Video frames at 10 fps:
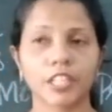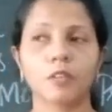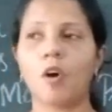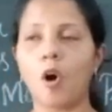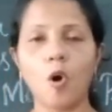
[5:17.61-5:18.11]

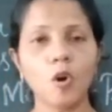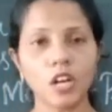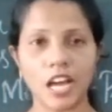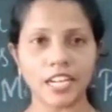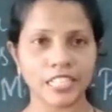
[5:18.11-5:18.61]
Now all
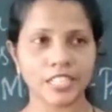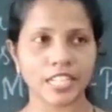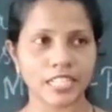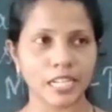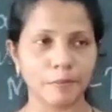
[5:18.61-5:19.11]
are
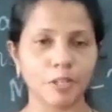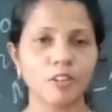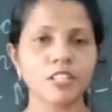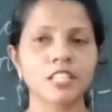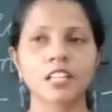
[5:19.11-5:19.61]
interested
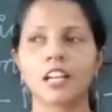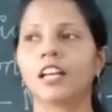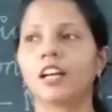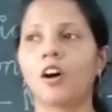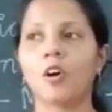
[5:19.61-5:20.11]
because
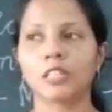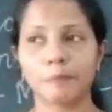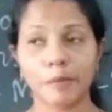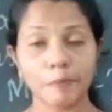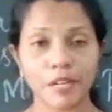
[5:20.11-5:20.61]
all the
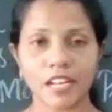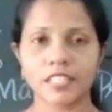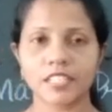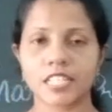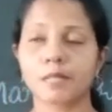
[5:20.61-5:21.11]
people are
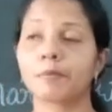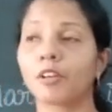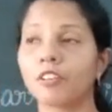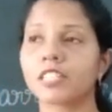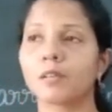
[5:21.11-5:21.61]
interested
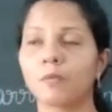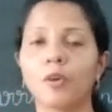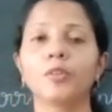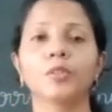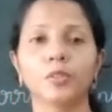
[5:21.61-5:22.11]
because they
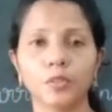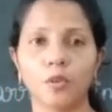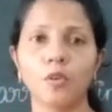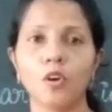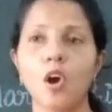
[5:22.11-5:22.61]
want to
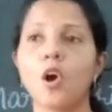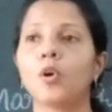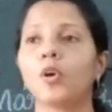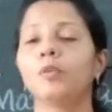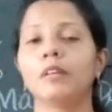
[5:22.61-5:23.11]
know
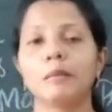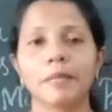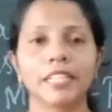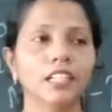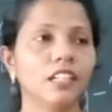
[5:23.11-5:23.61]
who will
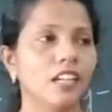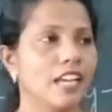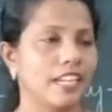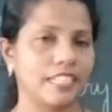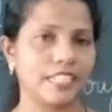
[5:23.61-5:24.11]
be
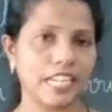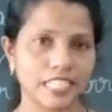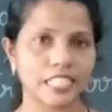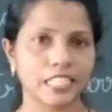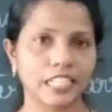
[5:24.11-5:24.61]
the
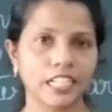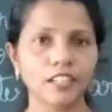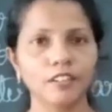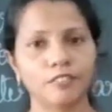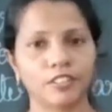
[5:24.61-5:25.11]
next
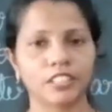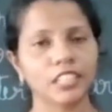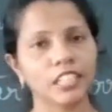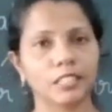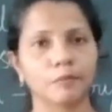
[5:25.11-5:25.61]
king for the
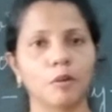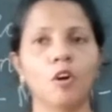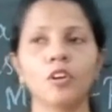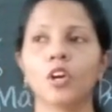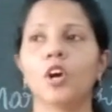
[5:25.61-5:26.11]
kingdom,
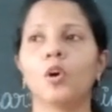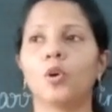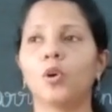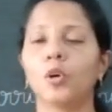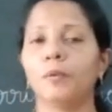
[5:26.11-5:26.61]
or
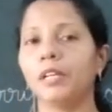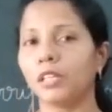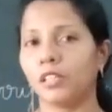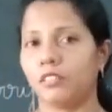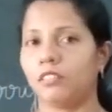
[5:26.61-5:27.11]
who
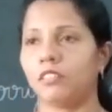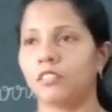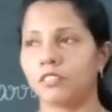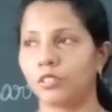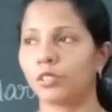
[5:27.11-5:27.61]

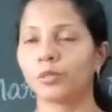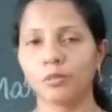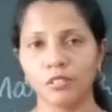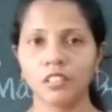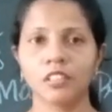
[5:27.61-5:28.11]
will
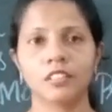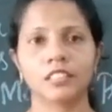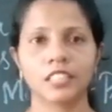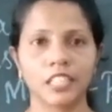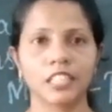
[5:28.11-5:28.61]
rule
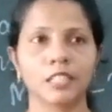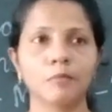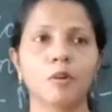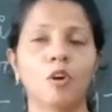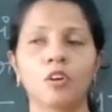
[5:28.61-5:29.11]
the
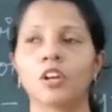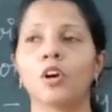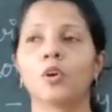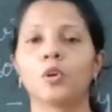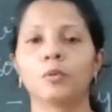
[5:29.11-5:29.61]
kingdom, or
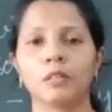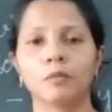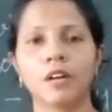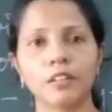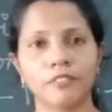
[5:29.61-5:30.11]
who will
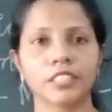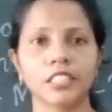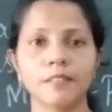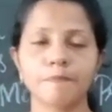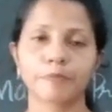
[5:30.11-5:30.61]
work for
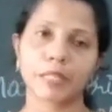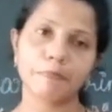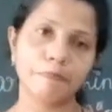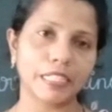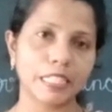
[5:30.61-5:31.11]
the
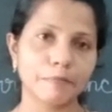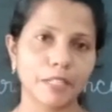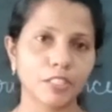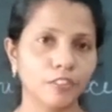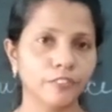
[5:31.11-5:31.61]

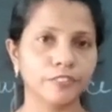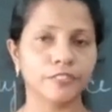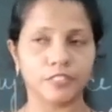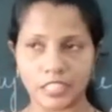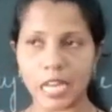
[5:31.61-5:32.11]
betterment of
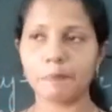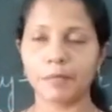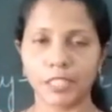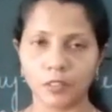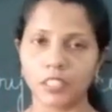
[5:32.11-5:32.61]
that
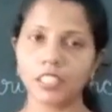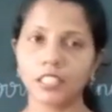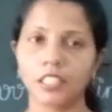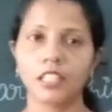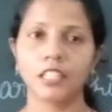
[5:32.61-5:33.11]
particular
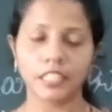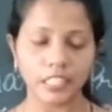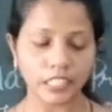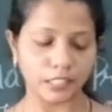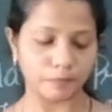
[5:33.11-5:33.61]

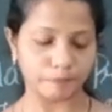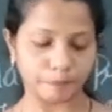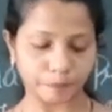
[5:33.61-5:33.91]
kingdom.